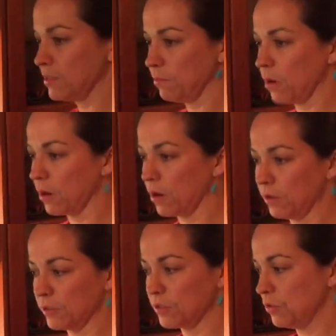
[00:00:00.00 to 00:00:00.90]
to park all
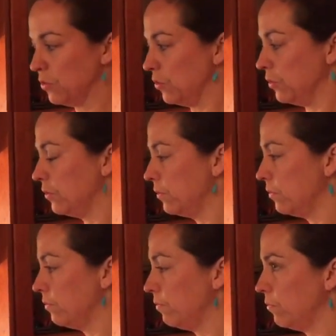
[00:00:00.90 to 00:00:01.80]
our school
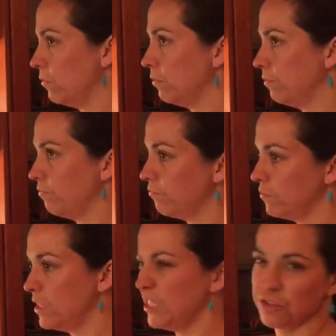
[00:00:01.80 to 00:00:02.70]

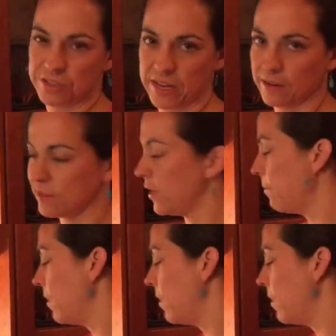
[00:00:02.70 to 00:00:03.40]
teacher text type